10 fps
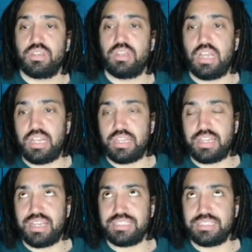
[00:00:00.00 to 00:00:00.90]
And
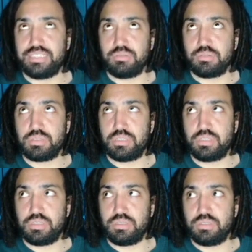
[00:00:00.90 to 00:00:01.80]
that is equal
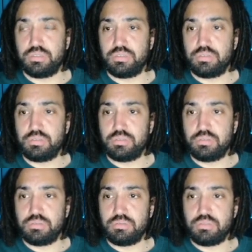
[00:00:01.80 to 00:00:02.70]

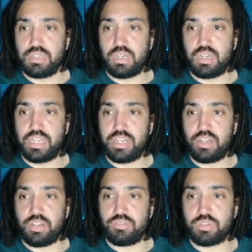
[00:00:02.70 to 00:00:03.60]
to 9
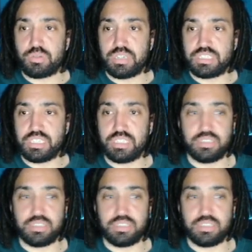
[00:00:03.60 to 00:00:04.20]
over 20.